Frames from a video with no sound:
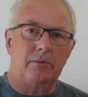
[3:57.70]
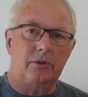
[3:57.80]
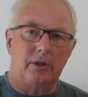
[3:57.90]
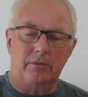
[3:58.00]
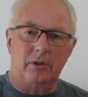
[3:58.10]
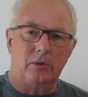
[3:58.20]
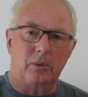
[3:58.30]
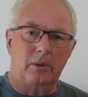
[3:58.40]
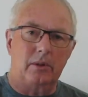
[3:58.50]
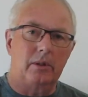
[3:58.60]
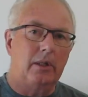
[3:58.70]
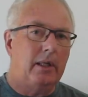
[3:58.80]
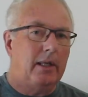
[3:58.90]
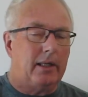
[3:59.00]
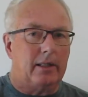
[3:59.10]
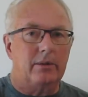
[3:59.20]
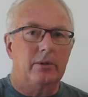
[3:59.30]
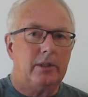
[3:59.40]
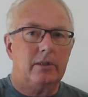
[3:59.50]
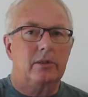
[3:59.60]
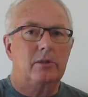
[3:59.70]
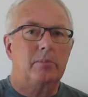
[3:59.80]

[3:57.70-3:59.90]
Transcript: which I've recorded, and look at their